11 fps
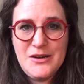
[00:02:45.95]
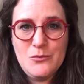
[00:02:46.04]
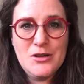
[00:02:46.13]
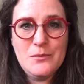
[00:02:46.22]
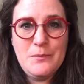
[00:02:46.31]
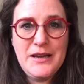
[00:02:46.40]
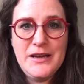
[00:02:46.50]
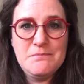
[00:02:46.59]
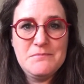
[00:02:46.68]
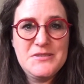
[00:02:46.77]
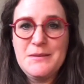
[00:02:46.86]
will
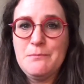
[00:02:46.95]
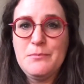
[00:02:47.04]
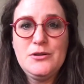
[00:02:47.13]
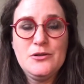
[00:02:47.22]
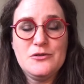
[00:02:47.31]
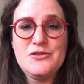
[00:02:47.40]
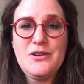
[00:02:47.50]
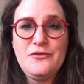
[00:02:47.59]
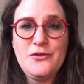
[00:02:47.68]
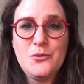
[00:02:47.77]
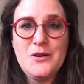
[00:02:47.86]
be simple or
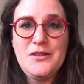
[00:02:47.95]
straightforward.